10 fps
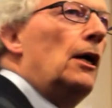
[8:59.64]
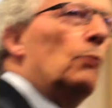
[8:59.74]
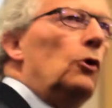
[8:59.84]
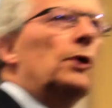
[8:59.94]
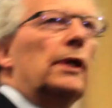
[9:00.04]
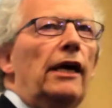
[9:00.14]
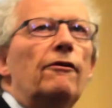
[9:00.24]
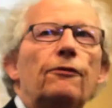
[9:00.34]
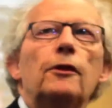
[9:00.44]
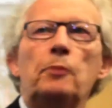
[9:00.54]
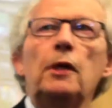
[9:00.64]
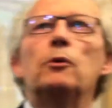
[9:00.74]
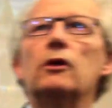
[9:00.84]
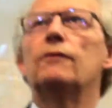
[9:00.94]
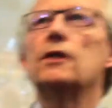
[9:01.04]
Well, look, if the
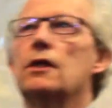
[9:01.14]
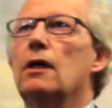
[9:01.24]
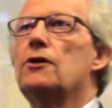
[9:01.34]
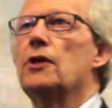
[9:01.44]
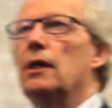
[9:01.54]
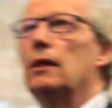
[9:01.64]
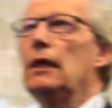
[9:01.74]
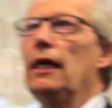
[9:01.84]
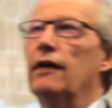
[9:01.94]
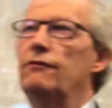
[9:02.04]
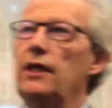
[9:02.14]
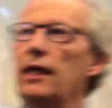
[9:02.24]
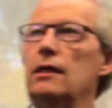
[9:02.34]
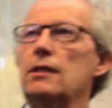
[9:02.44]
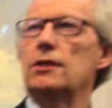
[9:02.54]
people of this country have
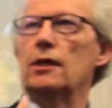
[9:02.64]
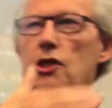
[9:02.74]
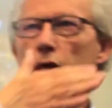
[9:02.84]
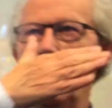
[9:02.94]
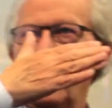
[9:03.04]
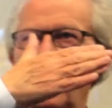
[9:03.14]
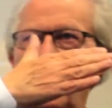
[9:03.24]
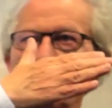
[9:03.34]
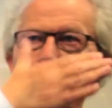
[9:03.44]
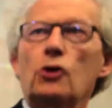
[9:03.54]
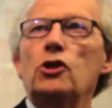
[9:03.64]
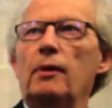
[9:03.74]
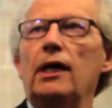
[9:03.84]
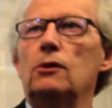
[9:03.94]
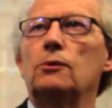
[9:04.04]
taken such a monumental